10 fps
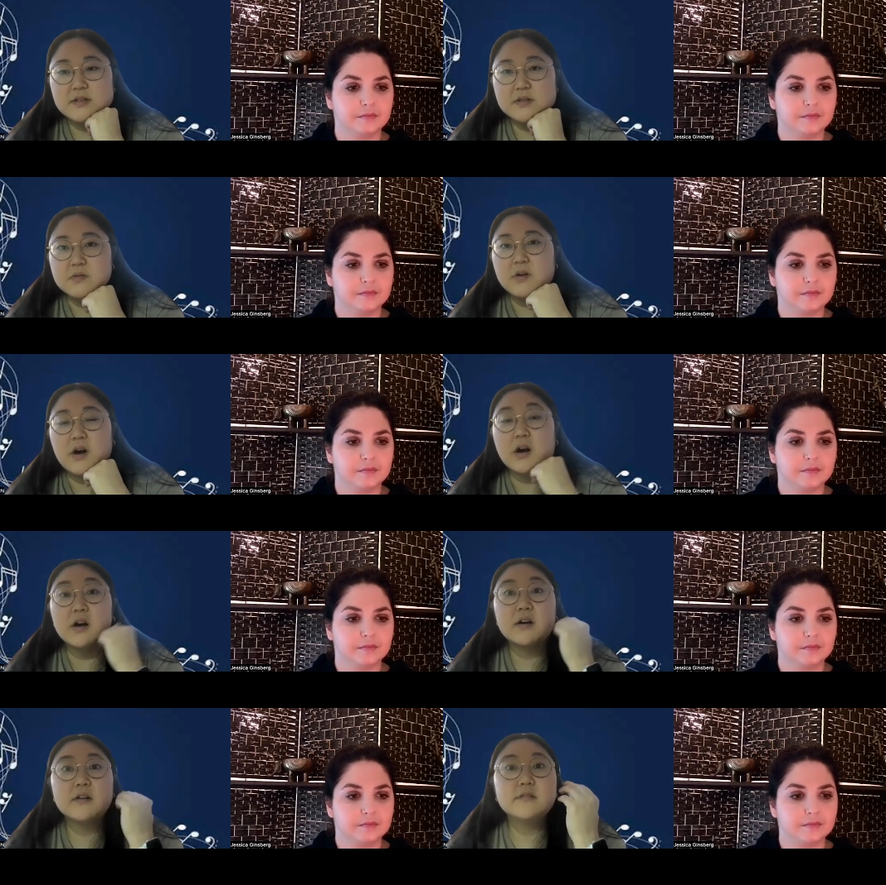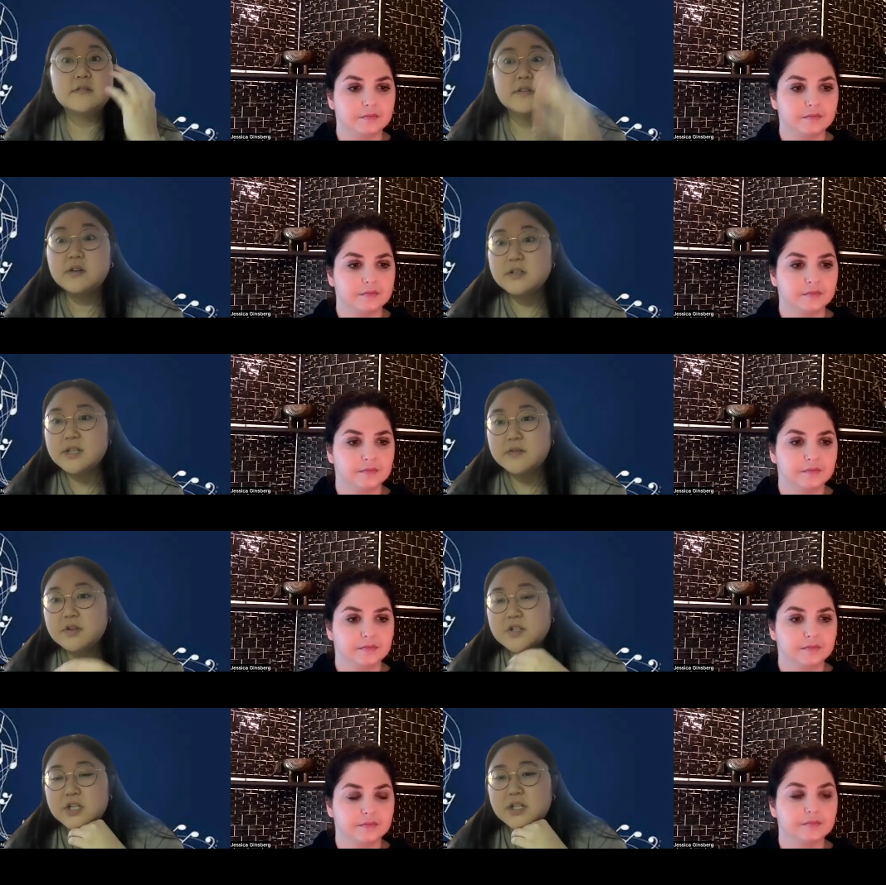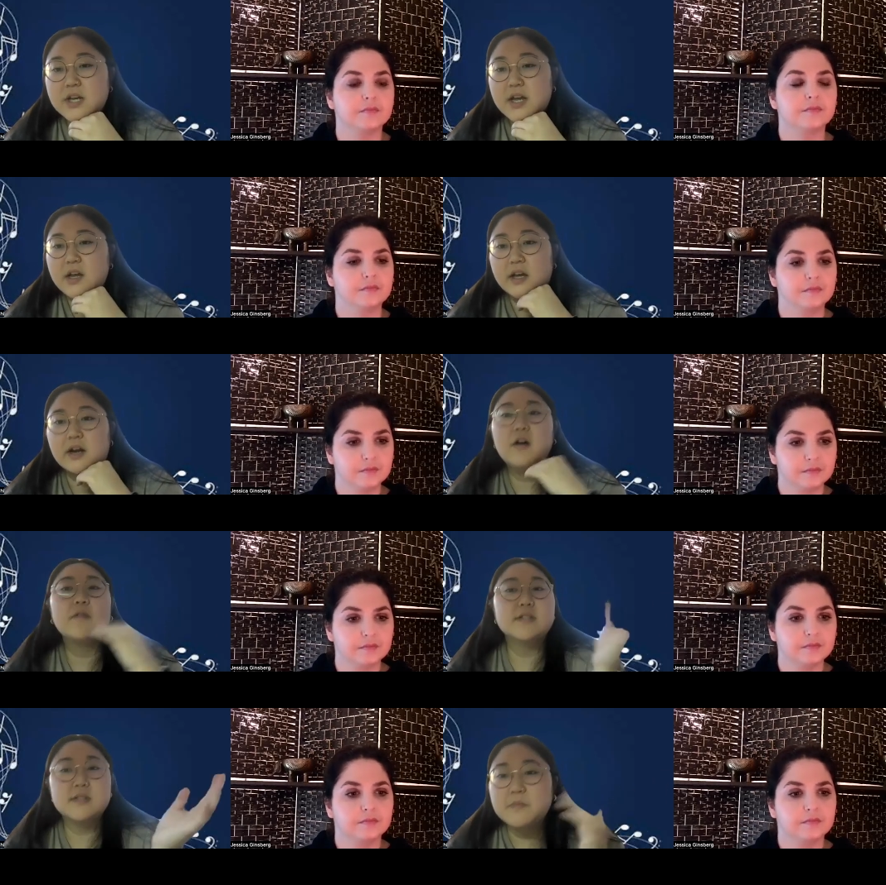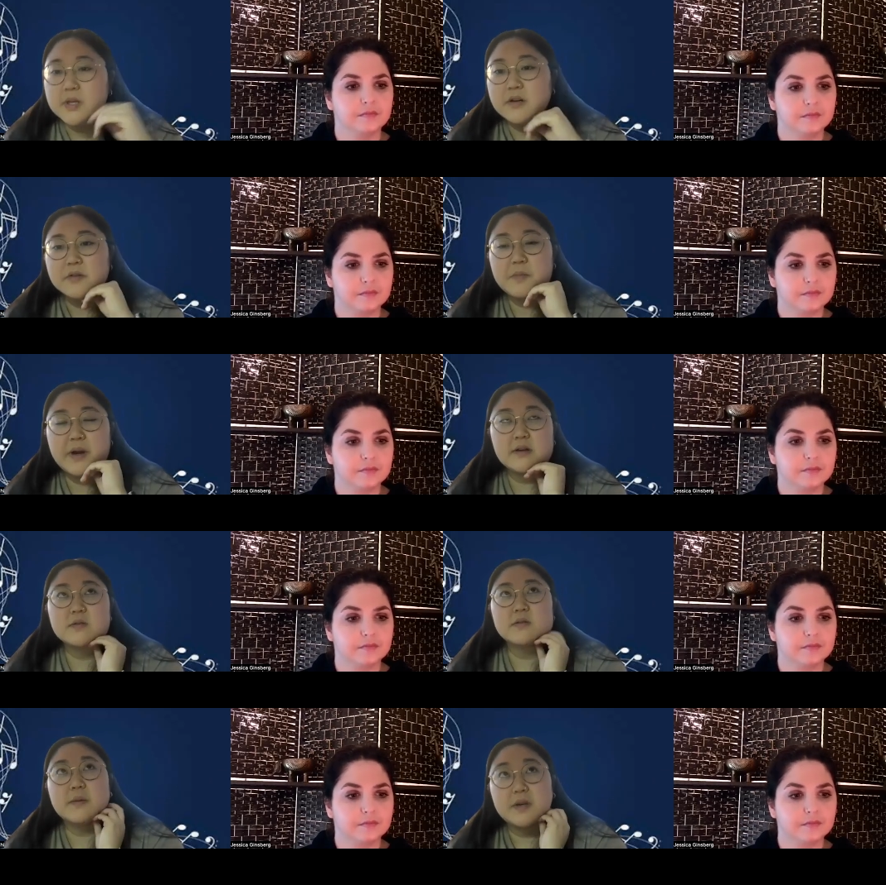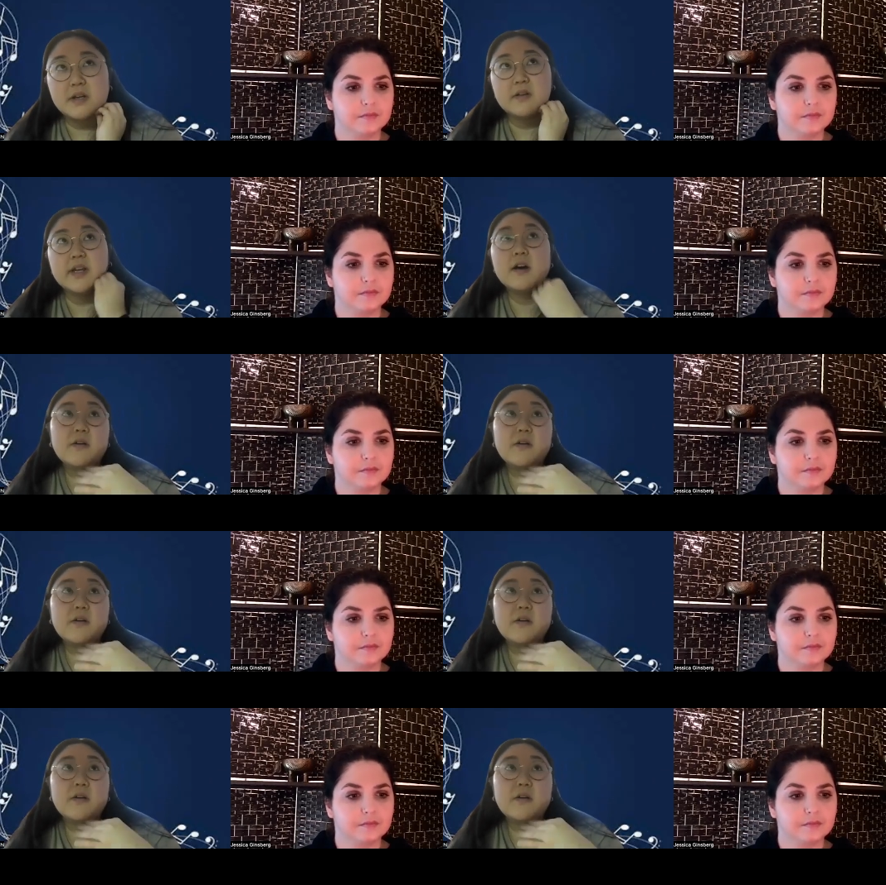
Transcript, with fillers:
Speaker 1: who are neurodivergent and always the you know the parents would let me know like oh